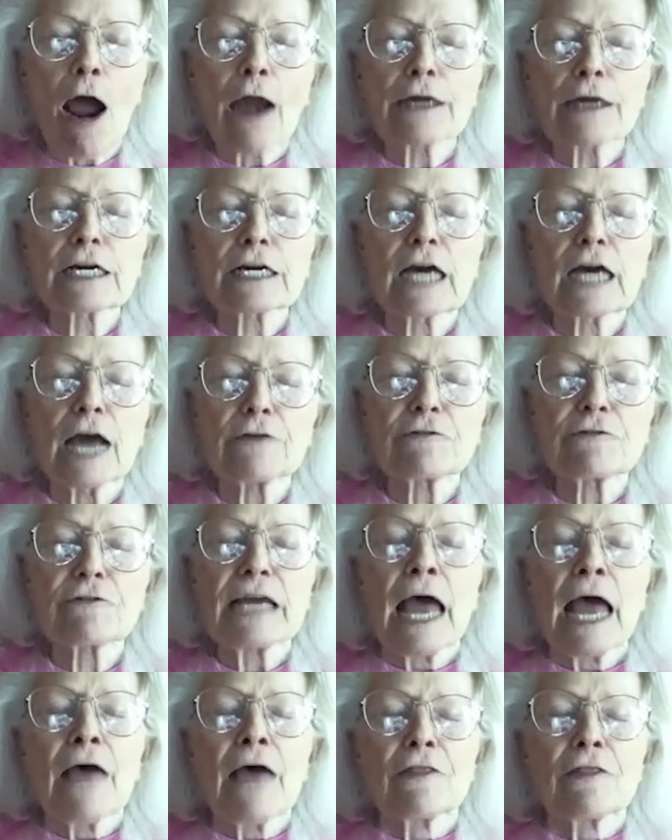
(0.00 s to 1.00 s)
our
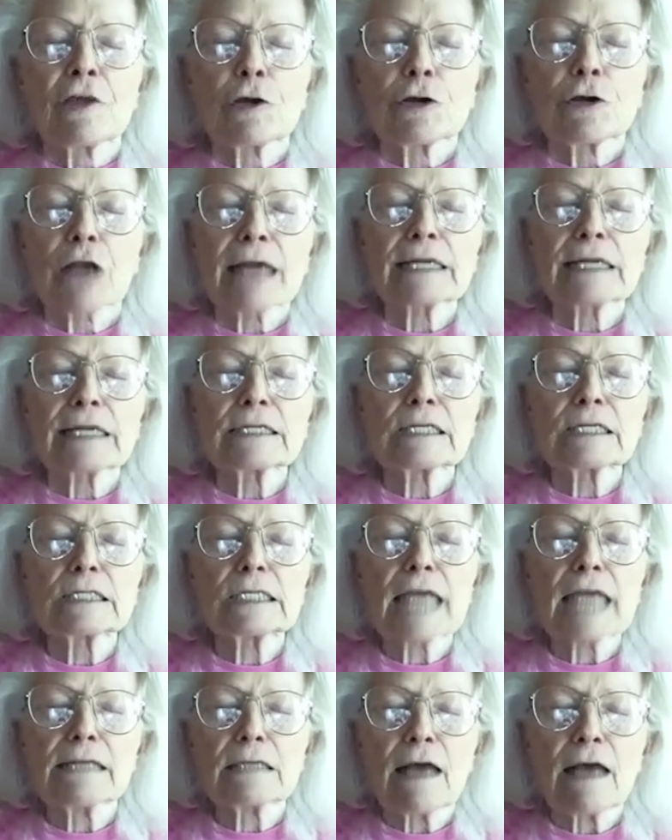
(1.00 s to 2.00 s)
country, the United
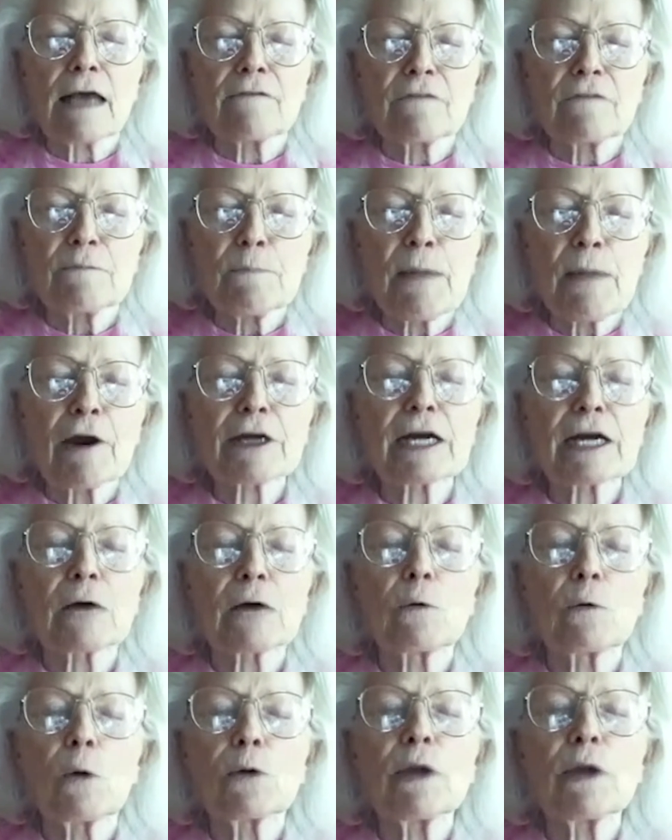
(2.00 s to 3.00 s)
States of
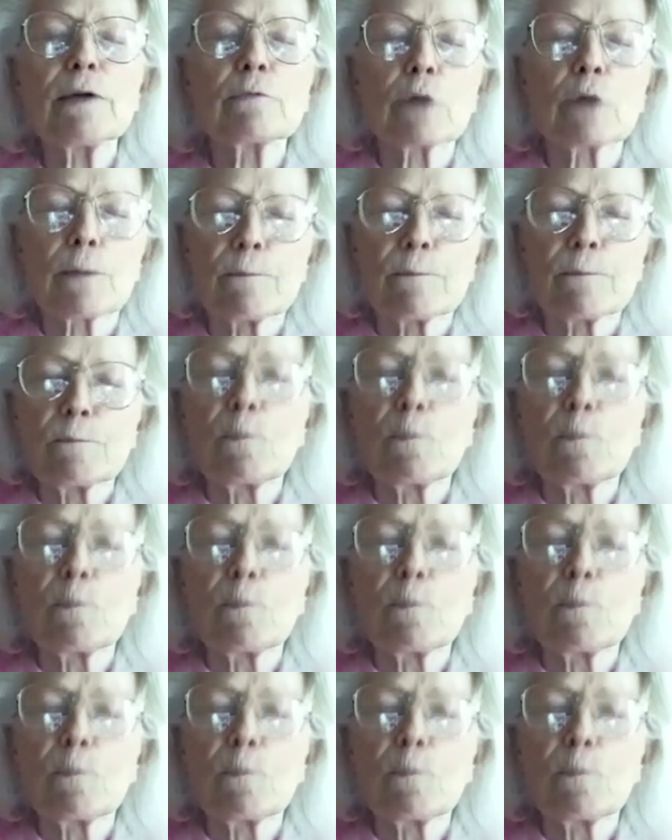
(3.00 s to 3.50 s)
America. When we were